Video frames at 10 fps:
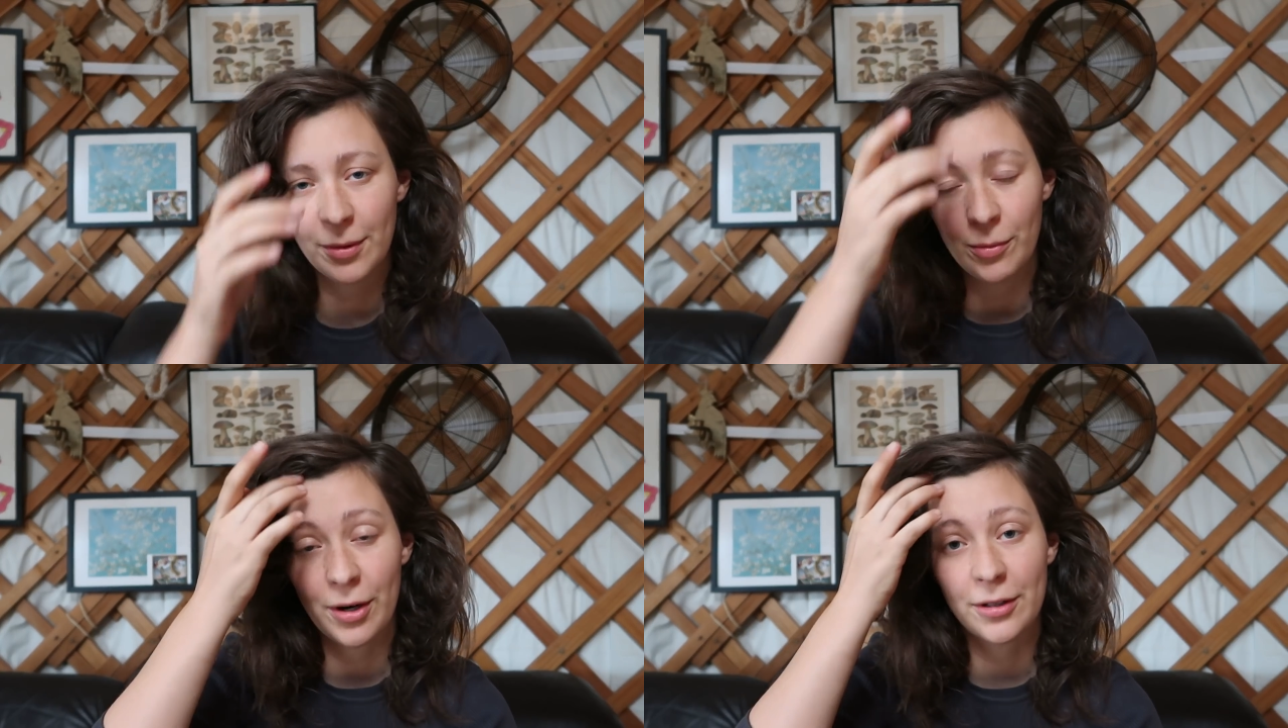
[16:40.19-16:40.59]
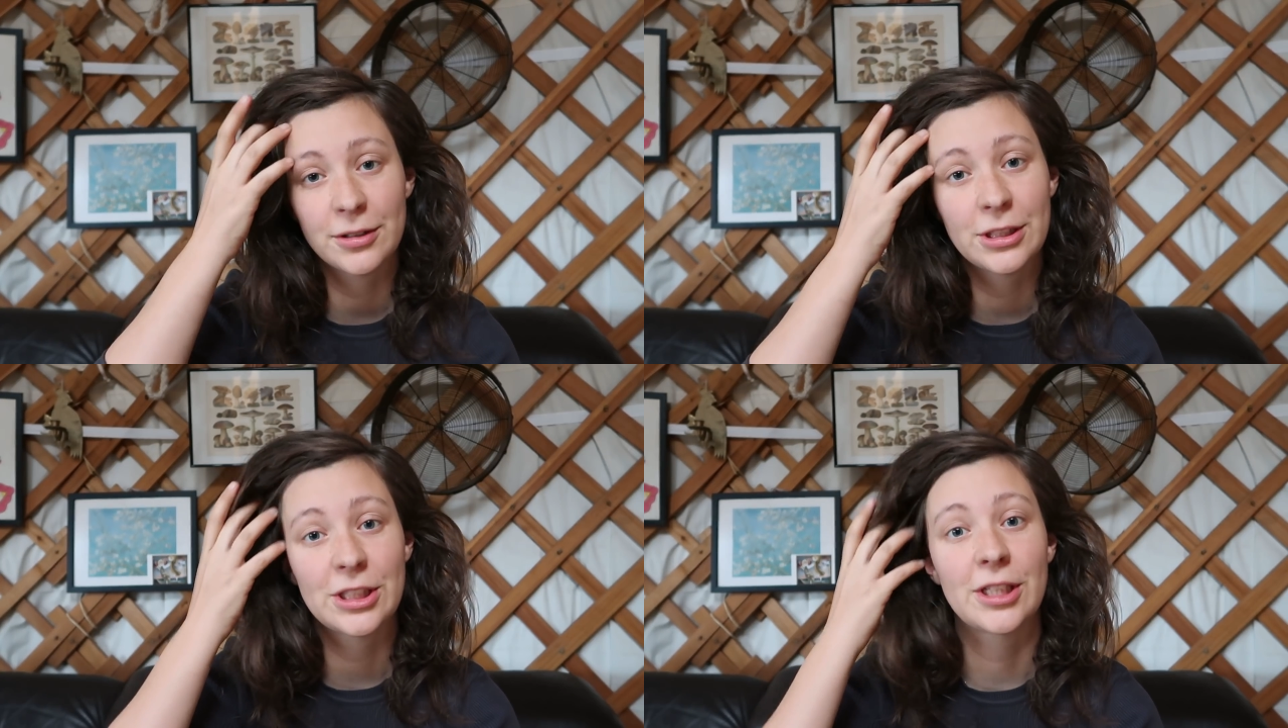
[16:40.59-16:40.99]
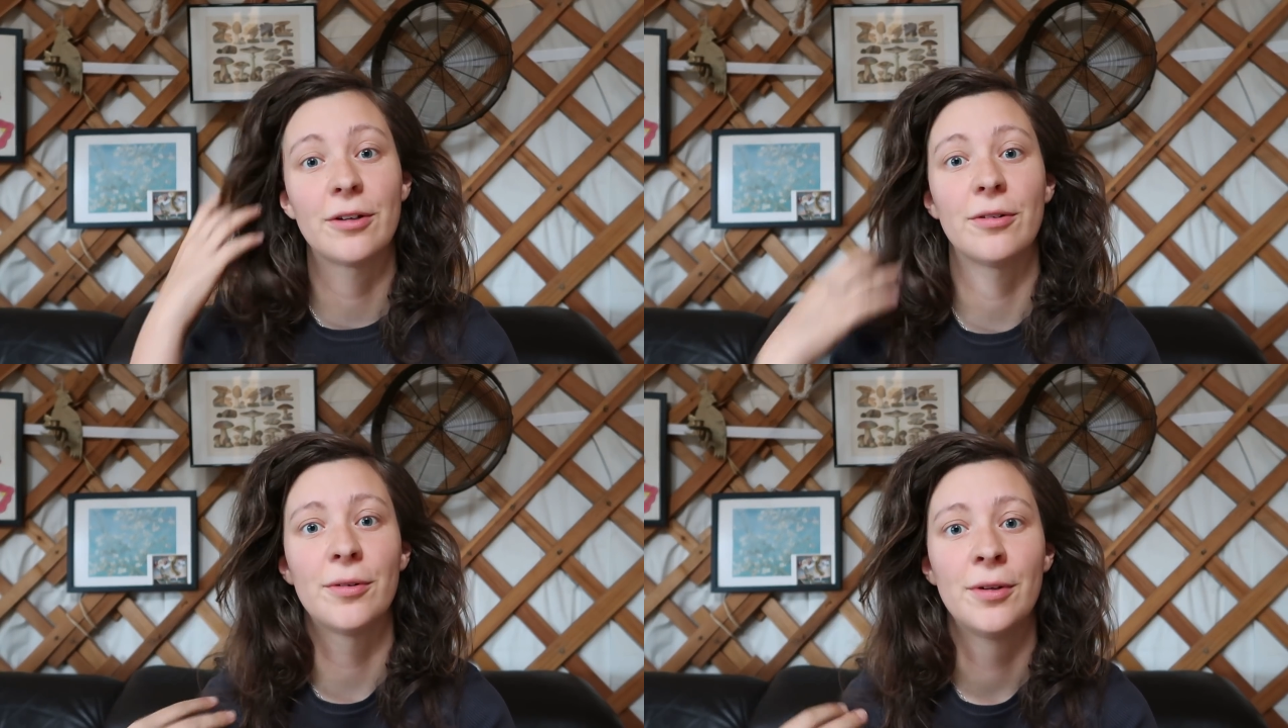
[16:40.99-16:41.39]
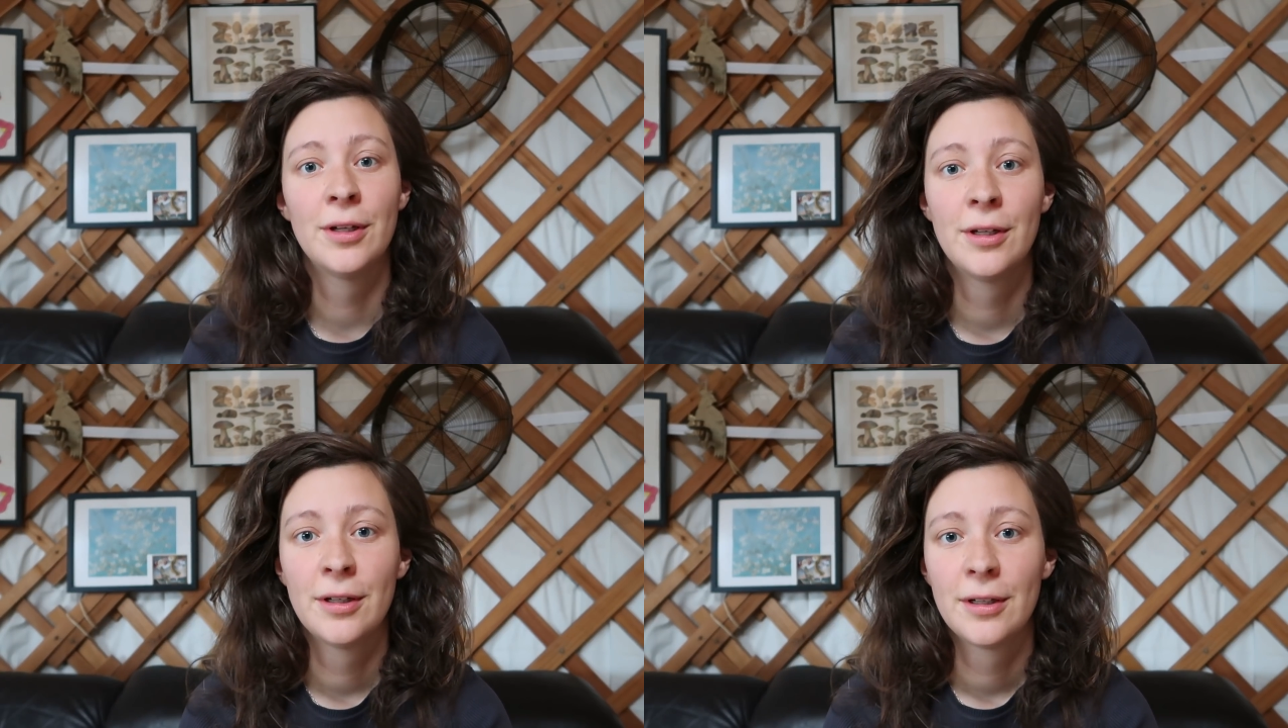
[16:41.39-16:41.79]
water is still
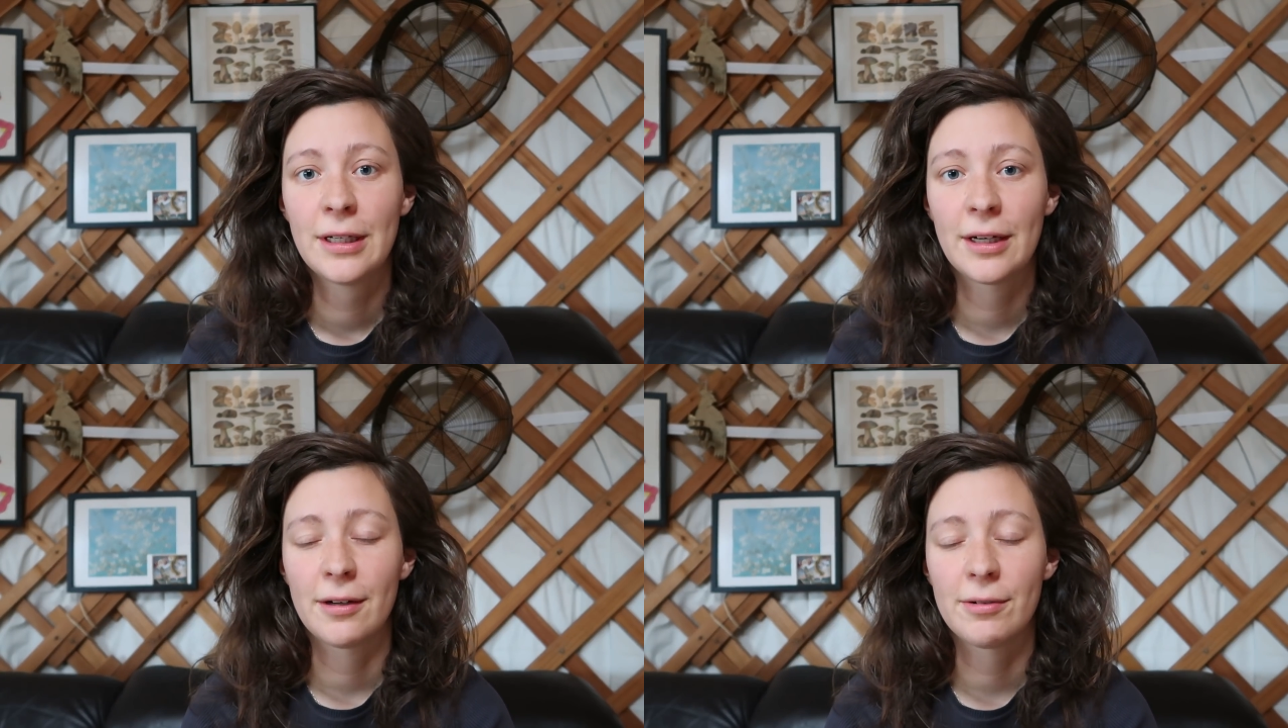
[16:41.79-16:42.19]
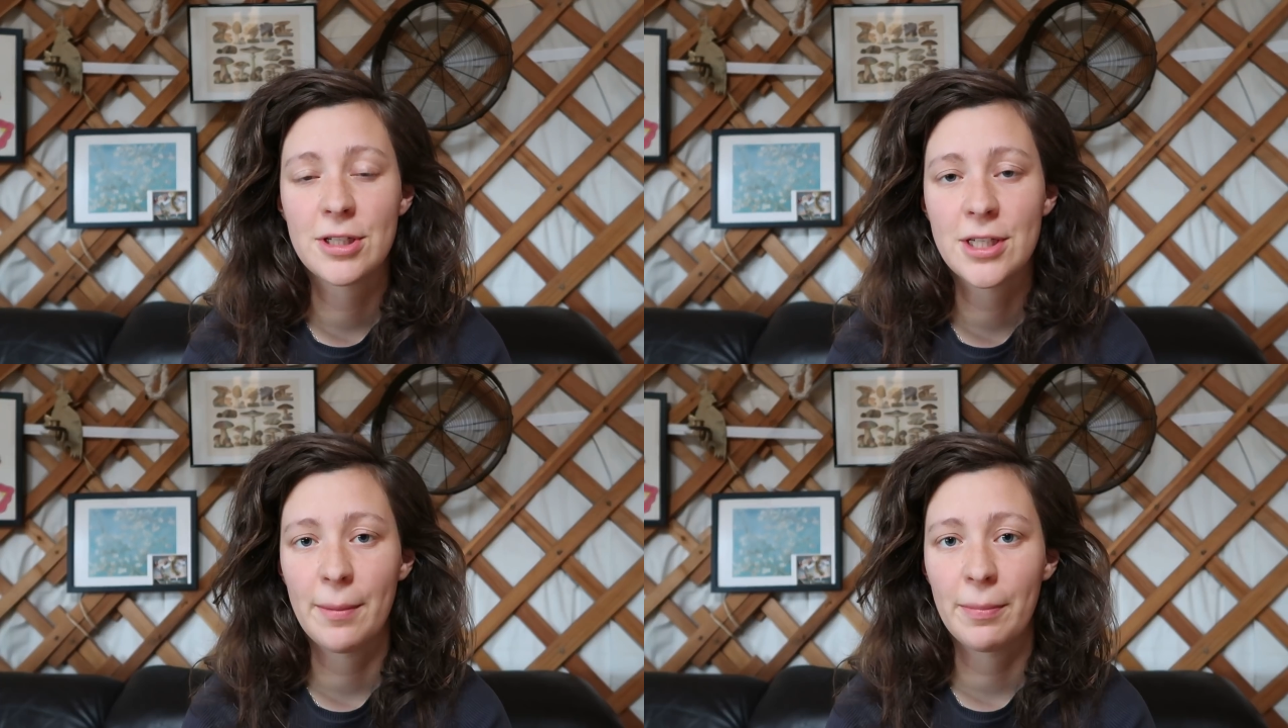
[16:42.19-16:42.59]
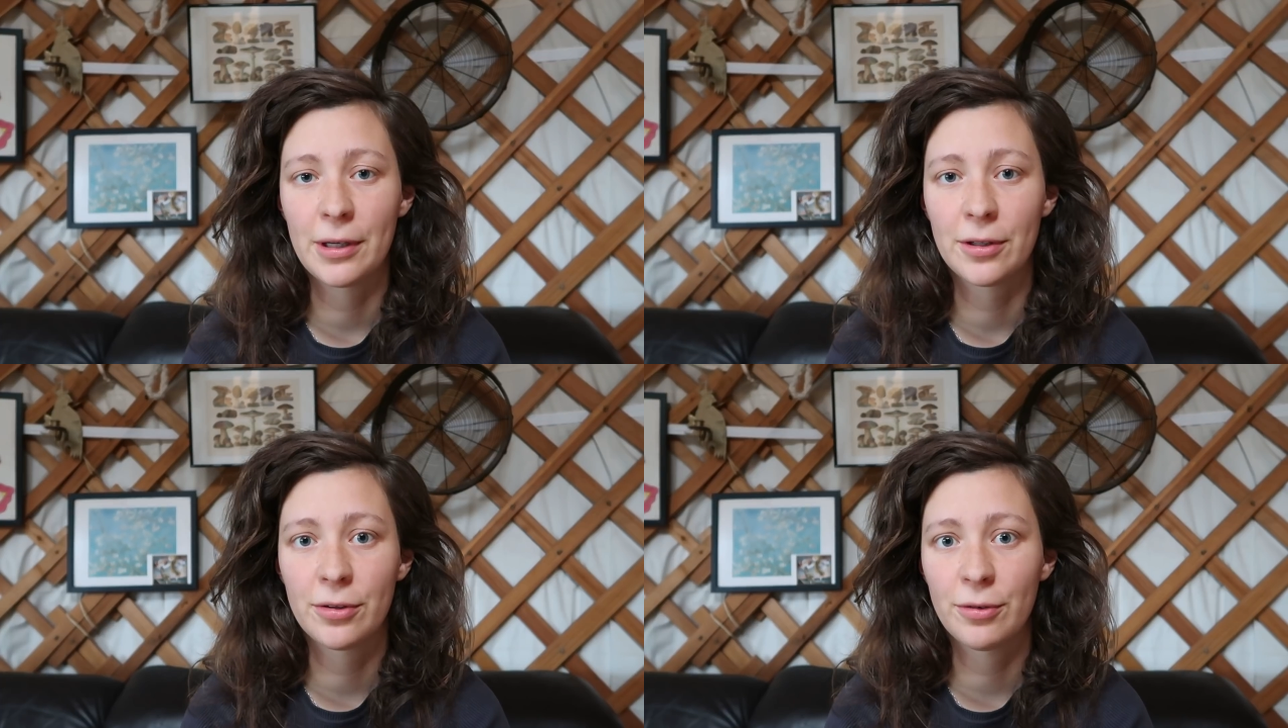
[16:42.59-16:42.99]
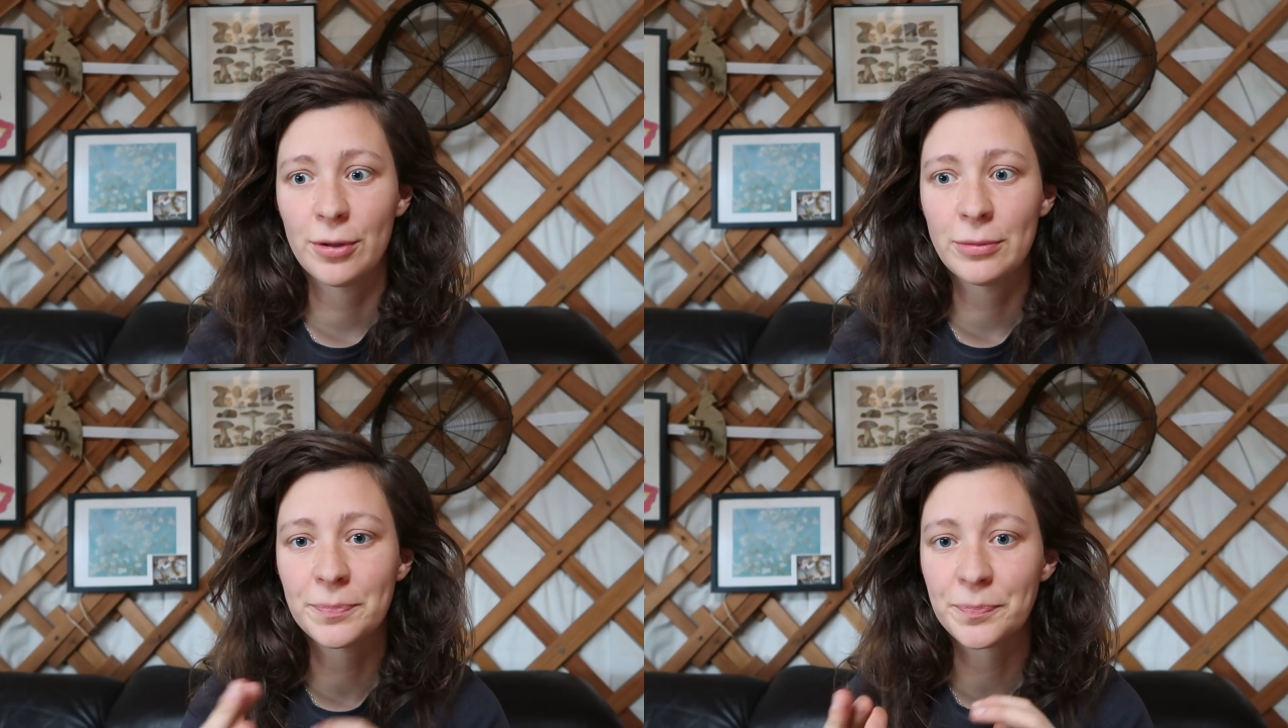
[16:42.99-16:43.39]
kind of seeping
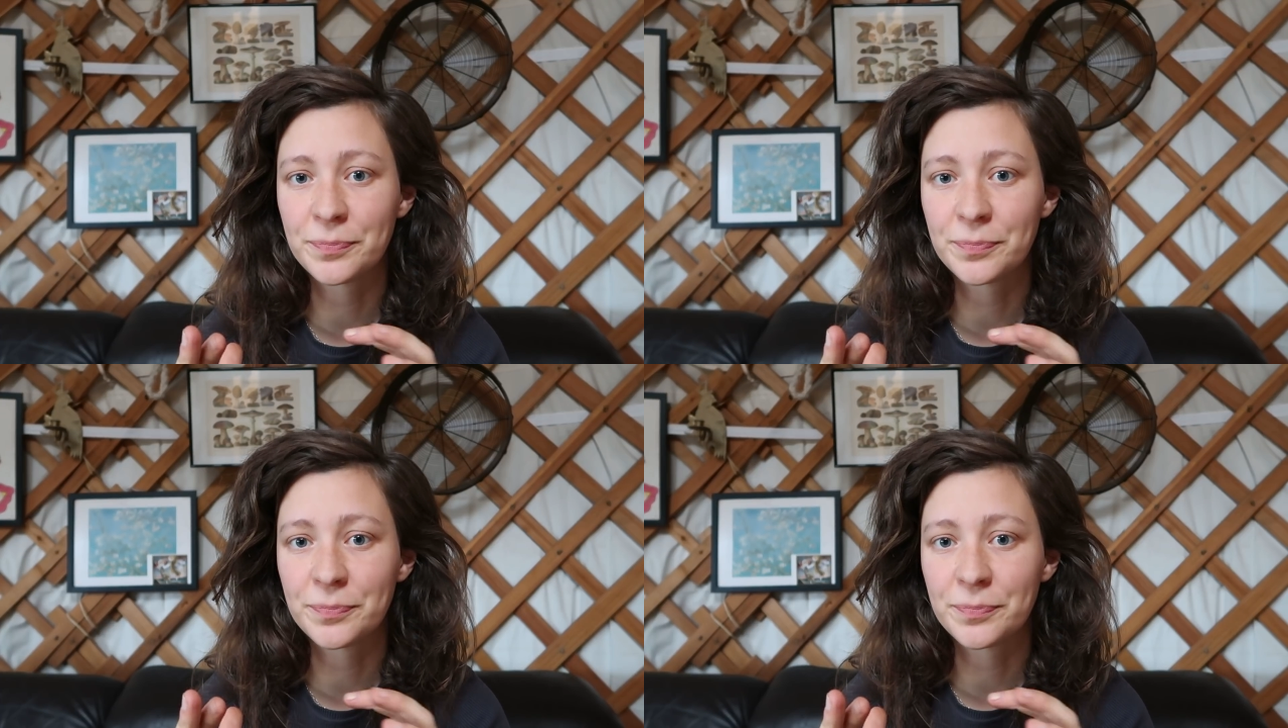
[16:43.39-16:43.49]
through.